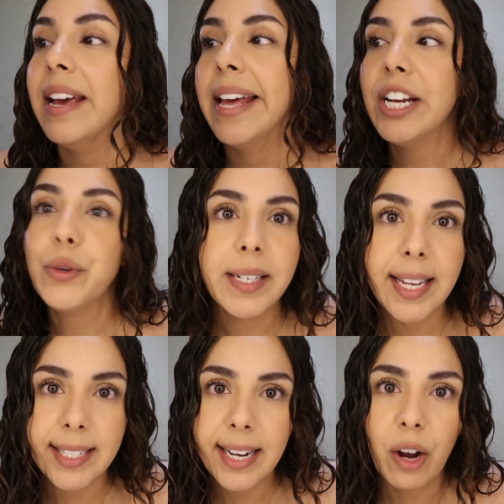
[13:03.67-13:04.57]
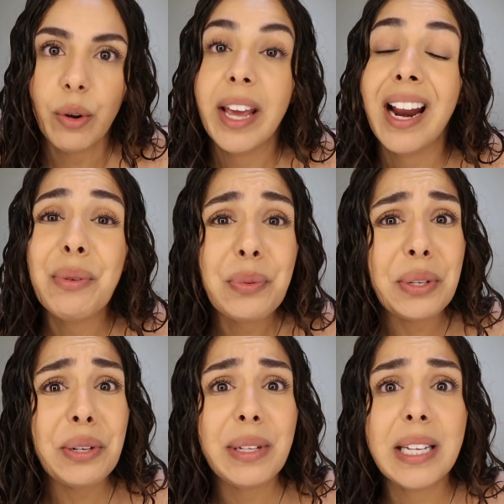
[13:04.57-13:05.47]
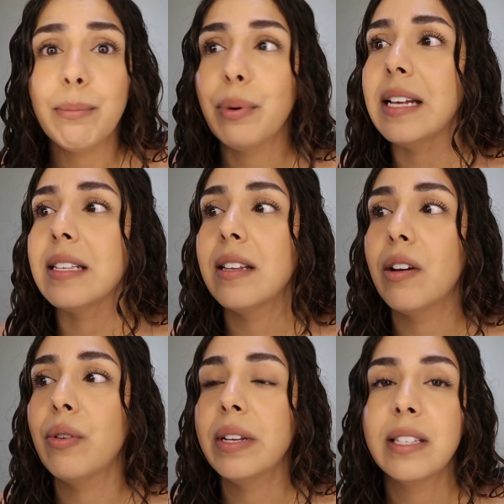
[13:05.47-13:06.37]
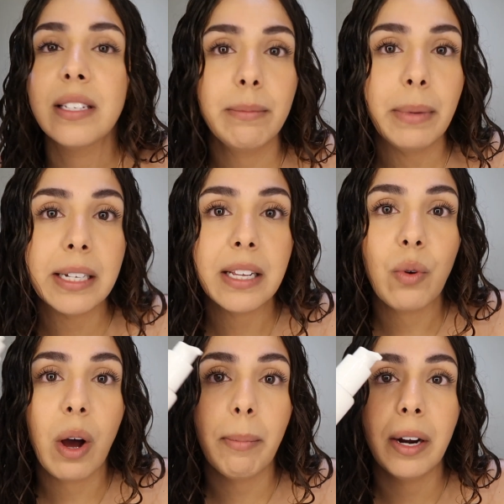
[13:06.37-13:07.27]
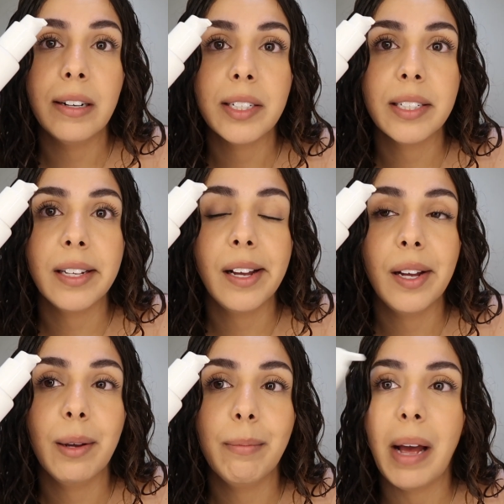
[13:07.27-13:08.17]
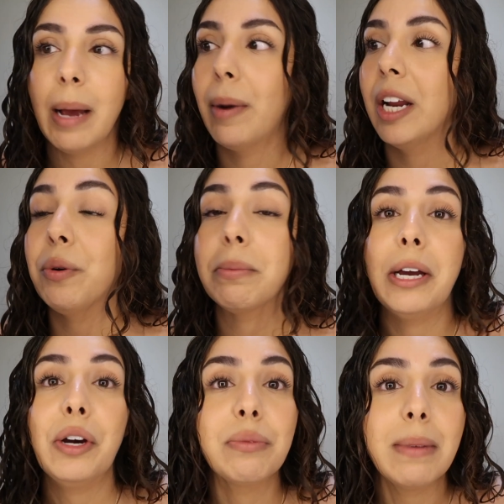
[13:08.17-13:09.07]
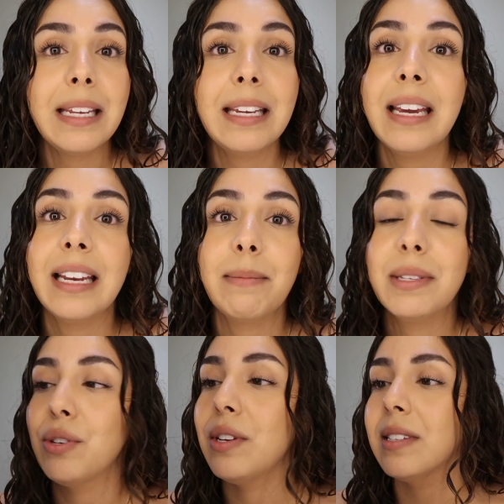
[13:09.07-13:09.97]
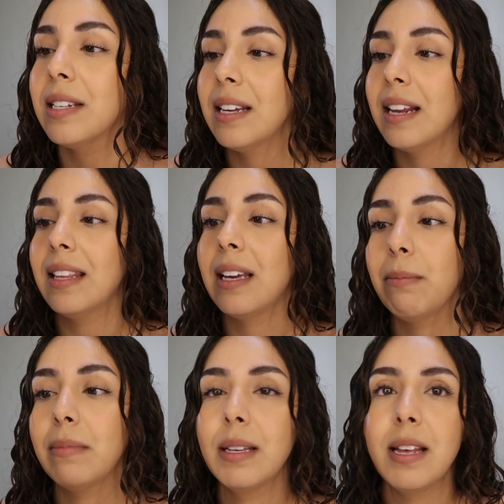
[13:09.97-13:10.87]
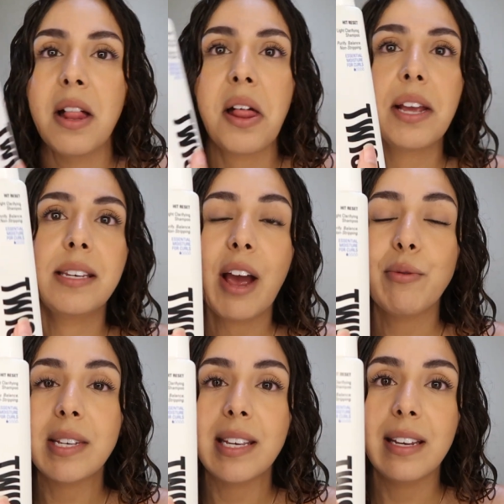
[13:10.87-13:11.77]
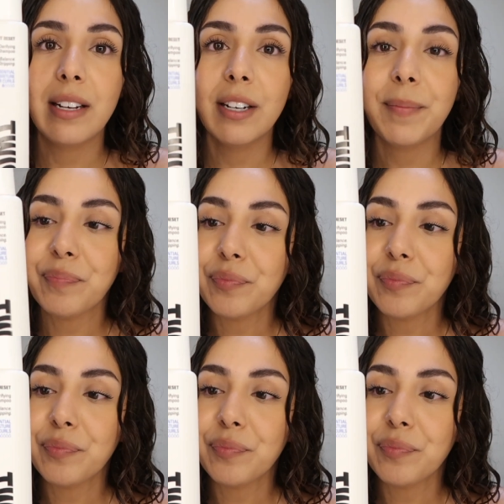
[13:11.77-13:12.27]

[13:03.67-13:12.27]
I just wanted to test it out, and I was really impressed. So it's 10 bucks at Walmart. I bought it with my own money, and I'm still using it. I think I'm like down to here.